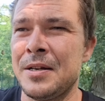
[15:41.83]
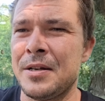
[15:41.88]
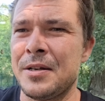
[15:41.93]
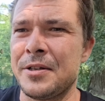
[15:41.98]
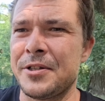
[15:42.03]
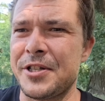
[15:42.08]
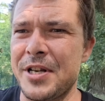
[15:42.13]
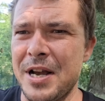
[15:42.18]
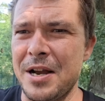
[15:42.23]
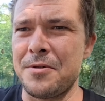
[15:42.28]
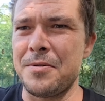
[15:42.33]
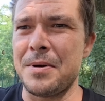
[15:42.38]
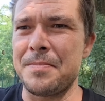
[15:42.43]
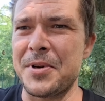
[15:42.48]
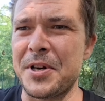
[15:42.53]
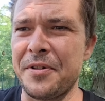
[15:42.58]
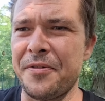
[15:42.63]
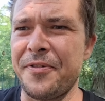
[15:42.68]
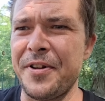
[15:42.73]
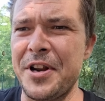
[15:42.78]
So I'm
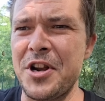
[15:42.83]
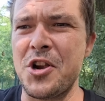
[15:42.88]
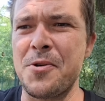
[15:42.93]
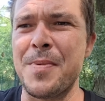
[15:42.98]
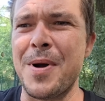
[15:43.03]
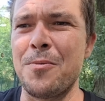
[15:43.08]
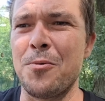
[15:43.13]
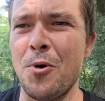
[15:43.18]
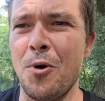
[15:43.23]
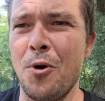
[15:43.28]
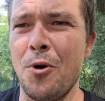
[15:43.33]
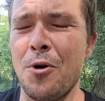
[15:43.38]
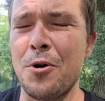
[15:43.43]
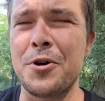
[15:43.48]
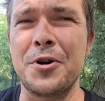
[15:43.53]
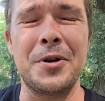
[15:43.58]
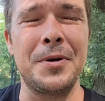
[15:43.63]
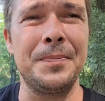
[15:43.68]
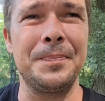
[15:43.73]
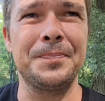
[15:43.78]
going to finish my
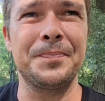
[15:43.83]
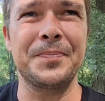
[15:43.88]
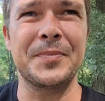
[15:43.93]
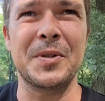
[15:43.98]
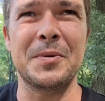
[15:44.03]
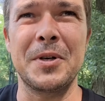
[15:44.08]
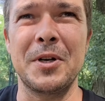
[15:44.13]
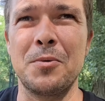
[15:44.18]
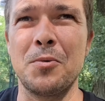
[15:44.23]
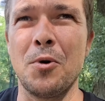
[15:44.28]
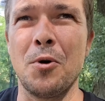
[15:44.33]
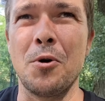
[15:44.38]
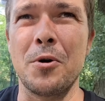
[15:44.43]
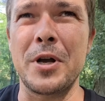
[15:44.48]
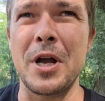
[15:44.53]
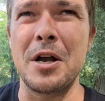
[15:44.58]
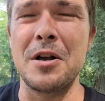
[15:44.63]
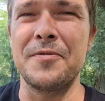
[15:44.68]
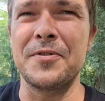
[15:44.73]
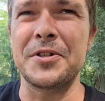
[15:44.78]
walk. I'm going to walk
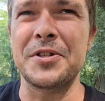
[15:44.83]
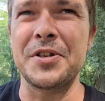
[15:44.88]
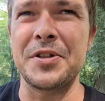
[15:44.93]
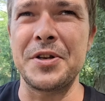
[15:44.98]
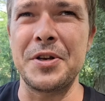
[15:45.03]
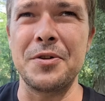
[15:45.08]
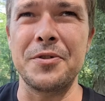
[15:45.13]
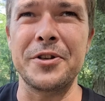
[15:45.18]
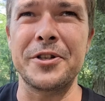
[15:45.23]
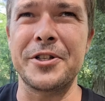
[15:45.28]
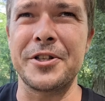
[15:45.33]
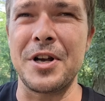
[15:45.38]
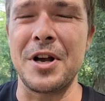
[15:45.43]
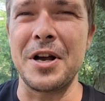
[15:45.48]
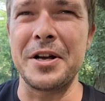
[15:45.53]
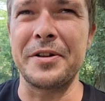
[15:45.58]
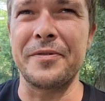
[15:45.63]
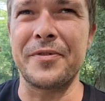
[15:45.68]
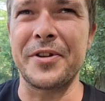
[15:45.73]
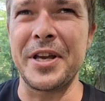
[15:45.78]
over to the other
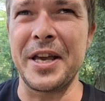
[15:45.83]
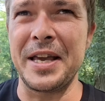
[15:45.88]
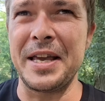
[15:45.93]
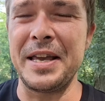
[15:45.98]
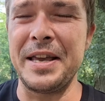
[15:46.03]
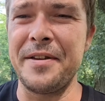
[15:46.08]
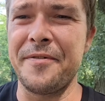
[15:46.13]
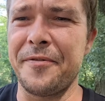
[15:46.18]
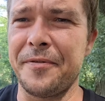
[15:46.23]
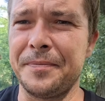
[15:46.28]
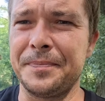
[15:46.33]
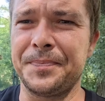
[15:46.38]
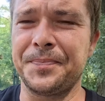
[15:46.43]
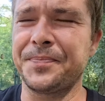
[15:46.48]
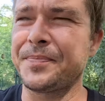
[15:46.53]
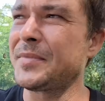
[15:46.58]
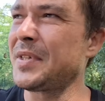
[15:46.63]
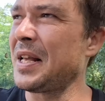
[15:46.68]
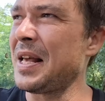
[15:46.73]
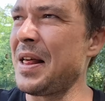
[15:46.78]
side of Kyiv
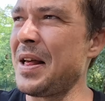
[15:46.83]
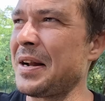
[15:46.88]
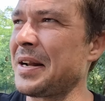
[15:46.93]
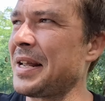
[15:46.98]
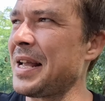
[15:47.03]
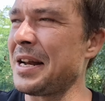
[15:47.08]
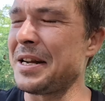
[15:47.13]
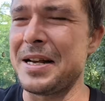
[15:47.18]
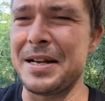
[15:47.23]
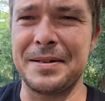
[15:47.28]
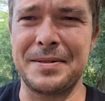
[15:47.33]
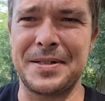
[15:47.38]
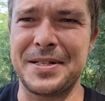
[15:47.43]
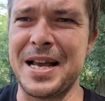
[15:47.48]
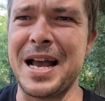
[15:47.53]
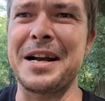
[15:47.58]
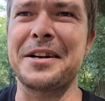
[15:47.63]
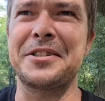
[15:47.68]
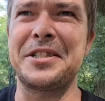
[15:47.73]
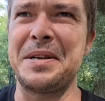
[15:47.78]
and get a
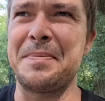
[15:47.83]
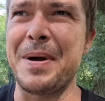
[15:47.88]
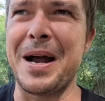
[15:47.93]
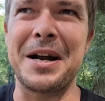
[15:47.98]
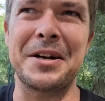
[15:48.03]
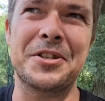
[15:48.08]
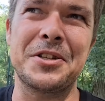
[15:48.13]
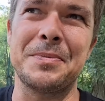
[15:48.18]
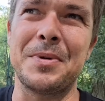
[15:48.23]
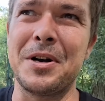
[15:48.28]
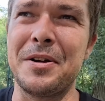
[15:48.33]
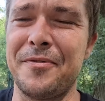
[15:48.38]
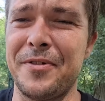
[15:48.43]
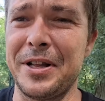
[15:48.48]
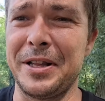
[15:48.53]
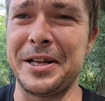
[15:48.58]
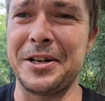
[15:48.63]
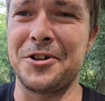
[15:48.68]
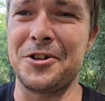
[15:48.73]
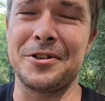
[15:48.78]
taxi back to my
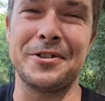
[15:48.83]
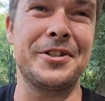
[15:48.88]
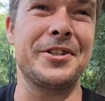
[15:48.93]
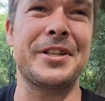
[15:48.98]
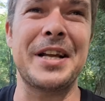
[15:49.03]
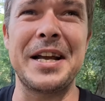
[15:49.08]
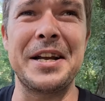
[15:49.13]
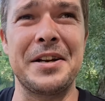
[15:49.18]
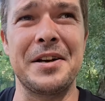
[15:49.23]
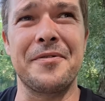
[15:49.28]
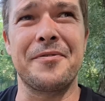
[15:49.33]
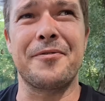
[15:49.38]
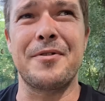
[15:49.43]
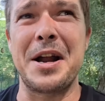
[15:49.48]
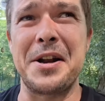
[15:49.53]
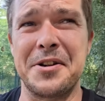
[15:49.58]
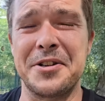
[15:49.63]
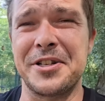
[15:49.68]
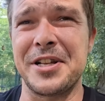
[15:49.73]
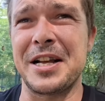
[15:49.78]
village. I stayed at a
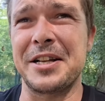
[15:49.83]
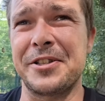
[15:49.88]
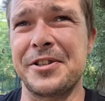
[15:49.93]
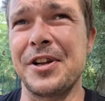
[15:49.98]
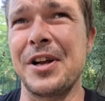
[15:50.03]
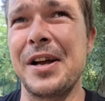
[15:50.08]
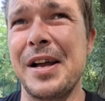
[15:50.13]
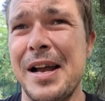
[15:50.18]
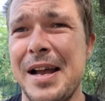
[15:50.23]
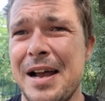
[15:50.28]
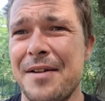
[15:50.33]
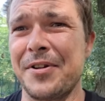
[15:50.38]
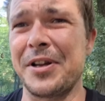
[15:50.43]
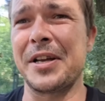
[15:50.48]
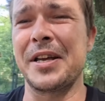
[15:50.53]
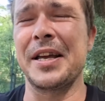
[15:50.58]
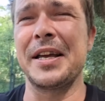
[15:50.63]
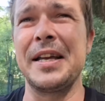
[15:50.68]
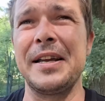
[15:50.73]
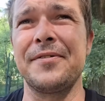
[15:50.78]
friend's last night I have in
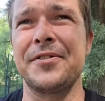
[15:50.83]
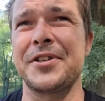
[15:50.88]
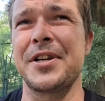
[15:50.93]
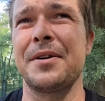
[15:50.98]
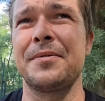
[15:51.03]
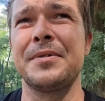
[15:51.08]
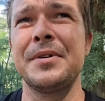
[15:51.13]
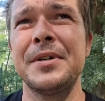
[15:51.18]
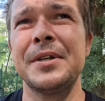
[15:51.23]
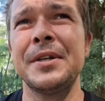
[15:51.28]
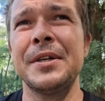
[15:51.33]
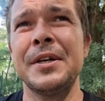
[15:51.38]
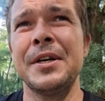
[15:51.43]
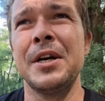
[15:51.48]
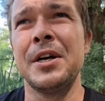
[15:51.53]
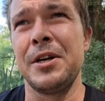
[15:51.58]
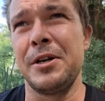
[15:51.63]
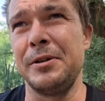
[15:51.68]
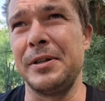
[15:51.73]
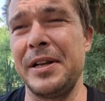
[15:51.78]
Kyiv, so
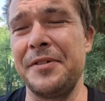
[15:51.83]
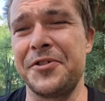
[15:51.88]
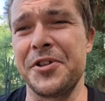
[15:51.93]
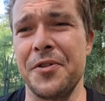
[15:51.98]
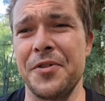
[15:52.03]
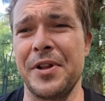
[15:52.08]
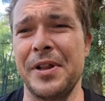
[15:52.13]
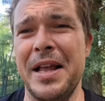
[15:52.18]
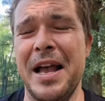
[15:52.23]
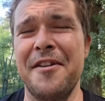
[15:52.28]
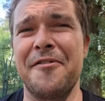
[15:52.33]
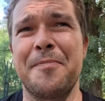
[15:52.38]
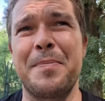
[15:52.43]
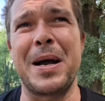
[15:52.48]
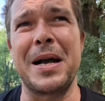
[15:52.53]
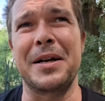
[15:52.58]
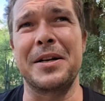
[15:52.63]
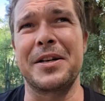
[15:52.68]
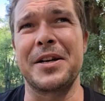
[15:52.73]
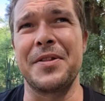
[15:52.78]
who lives on the left
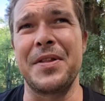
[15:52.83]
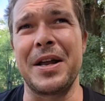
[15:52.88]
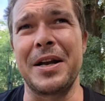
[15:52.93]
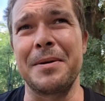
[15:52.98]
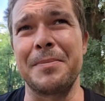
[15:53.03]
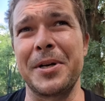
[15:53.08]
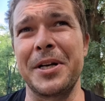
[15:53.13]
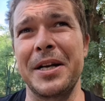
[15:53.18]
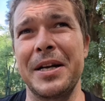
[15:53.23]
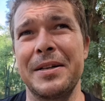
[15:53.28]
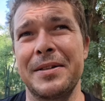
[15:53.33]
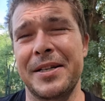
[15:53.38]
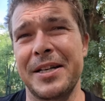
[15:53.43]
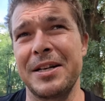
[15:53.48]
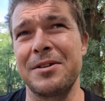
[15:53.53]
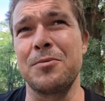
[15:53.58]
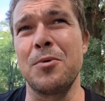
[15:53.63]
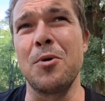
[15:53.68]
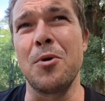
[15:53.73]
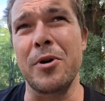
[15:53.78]
bank, and then I'm going to
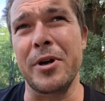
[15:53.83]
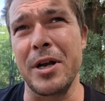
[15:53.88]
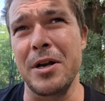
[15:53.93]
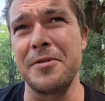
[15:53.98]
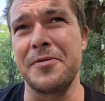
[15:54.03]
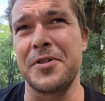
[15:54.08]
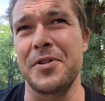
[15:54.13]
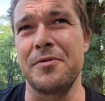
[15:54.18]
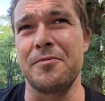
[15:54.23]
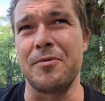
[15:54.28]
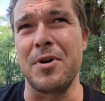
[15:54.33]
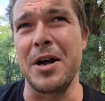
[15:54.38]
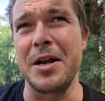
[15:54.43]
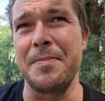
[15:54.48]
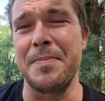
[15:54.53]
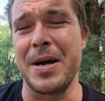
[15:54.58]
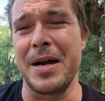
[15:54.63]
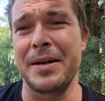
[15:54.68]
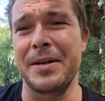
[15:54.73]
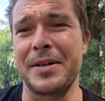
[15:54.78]
go over to the
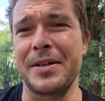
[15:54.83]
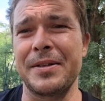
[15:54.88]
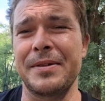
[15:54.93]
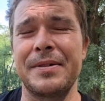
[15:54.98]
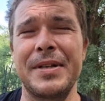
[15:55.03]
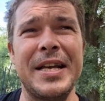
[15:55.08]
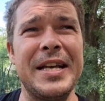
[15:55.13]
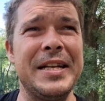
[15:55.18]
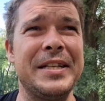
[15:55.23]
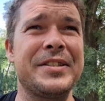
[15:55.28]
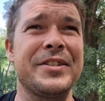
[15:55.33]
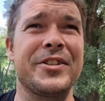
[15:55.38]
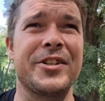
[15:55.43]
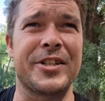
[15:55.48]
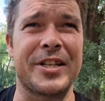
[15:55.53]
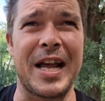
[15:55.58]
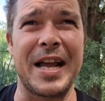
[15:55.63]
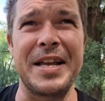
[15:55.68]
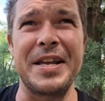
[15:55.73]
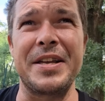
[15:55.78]
right bank, eat a
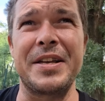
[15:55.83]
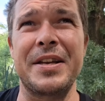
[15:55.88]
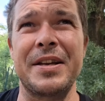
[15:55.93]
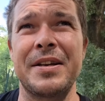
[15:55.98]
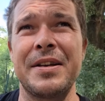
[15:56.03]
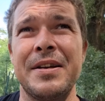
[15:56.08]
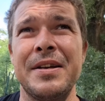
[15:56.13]
steak,